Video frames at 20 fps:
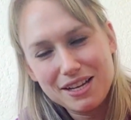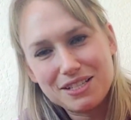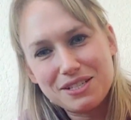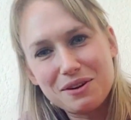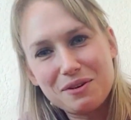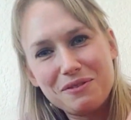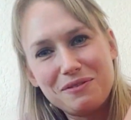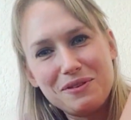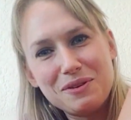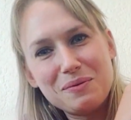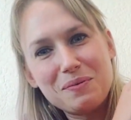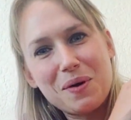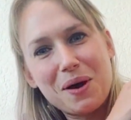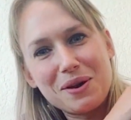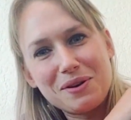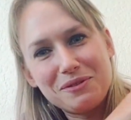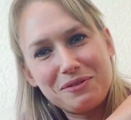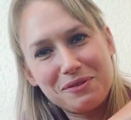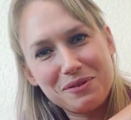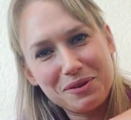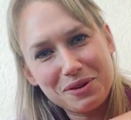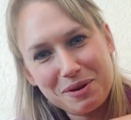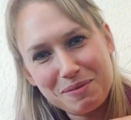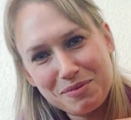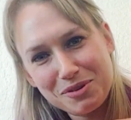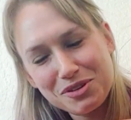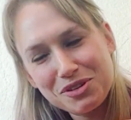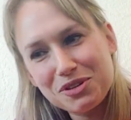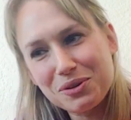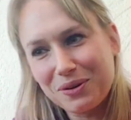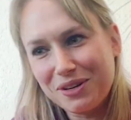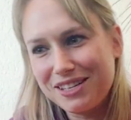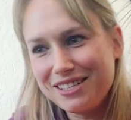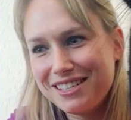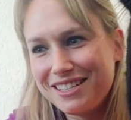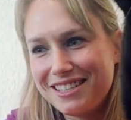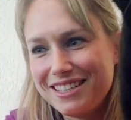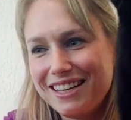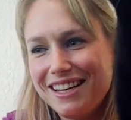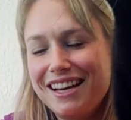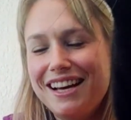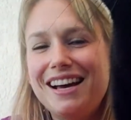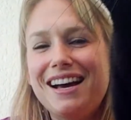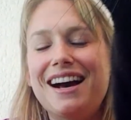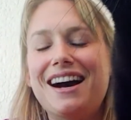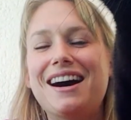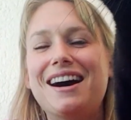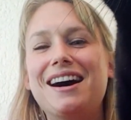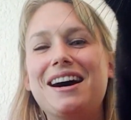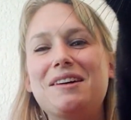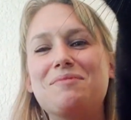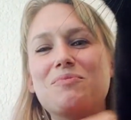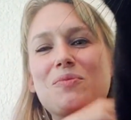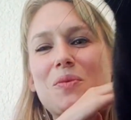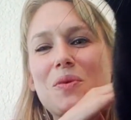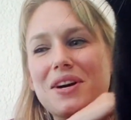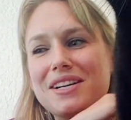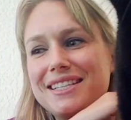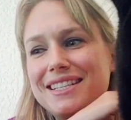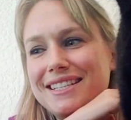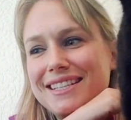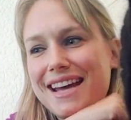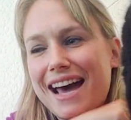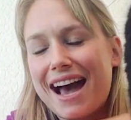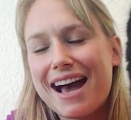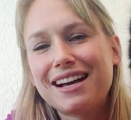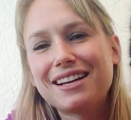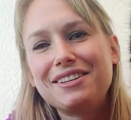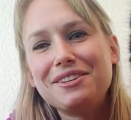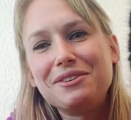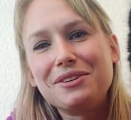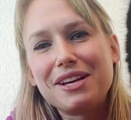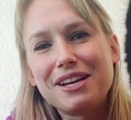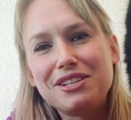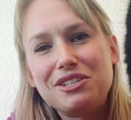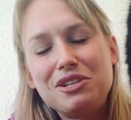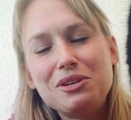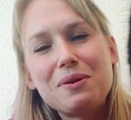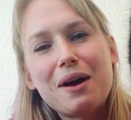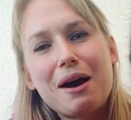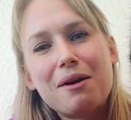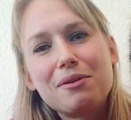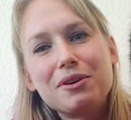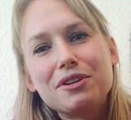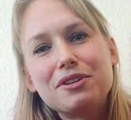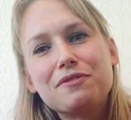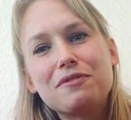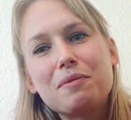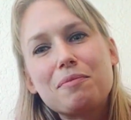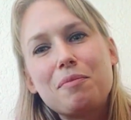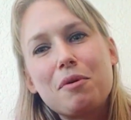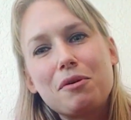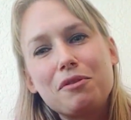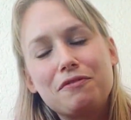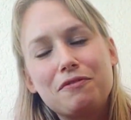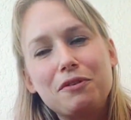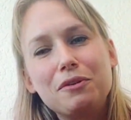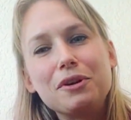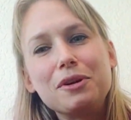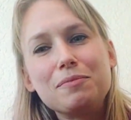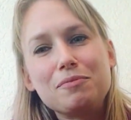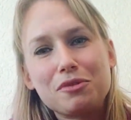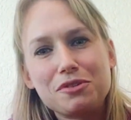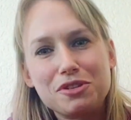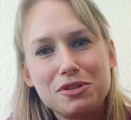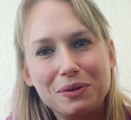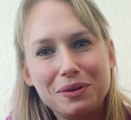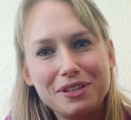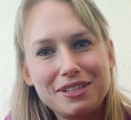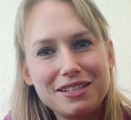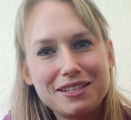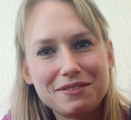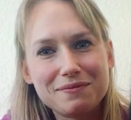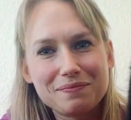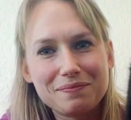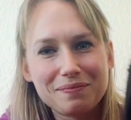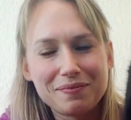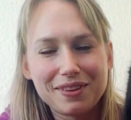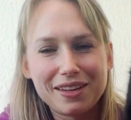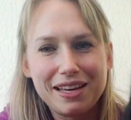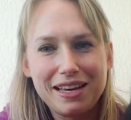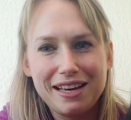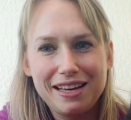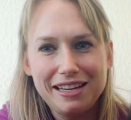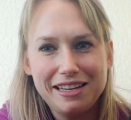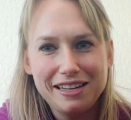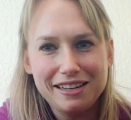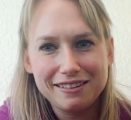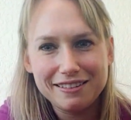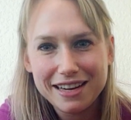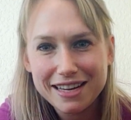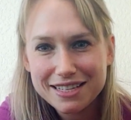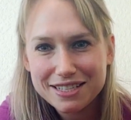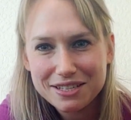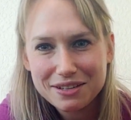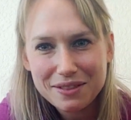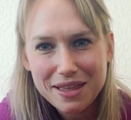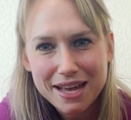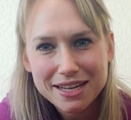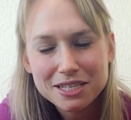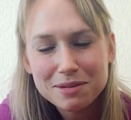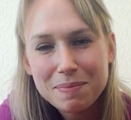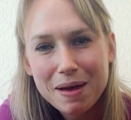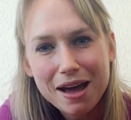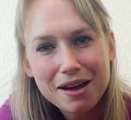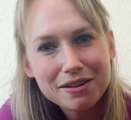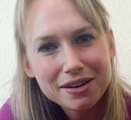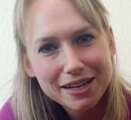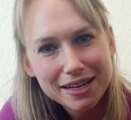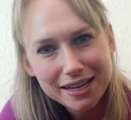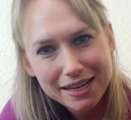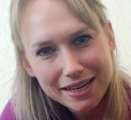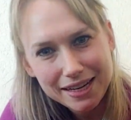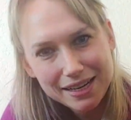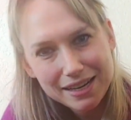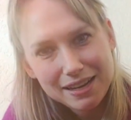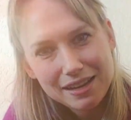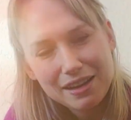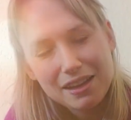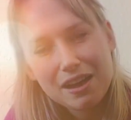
So if you want to fold our brochures, um, one stack, you'll get two hours for folding brochures. All right, so that's about it.